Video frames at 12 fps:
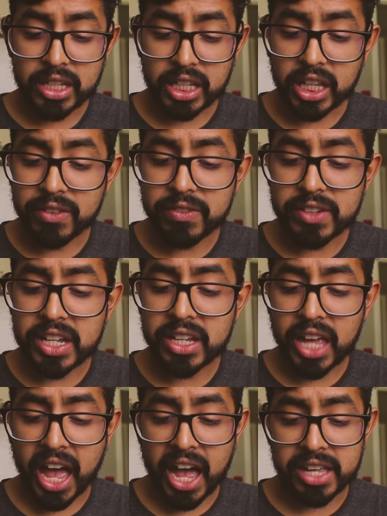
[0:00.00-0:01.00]
Evening
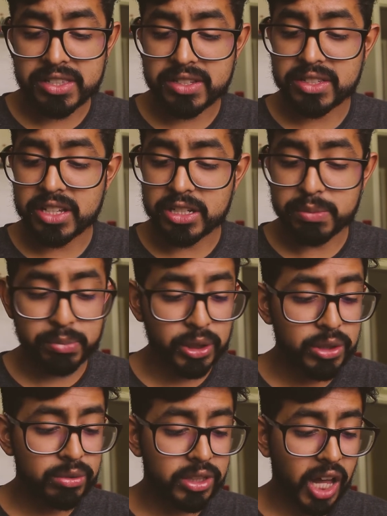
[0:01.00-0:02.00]
casts its
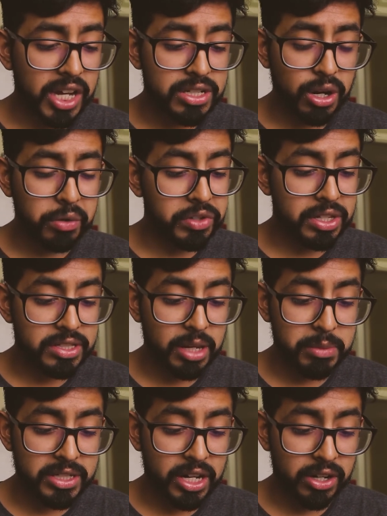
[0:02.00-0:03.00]
blue light over the
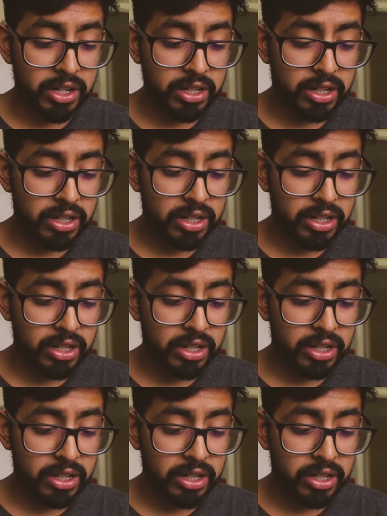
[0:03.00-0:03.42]
cemetery.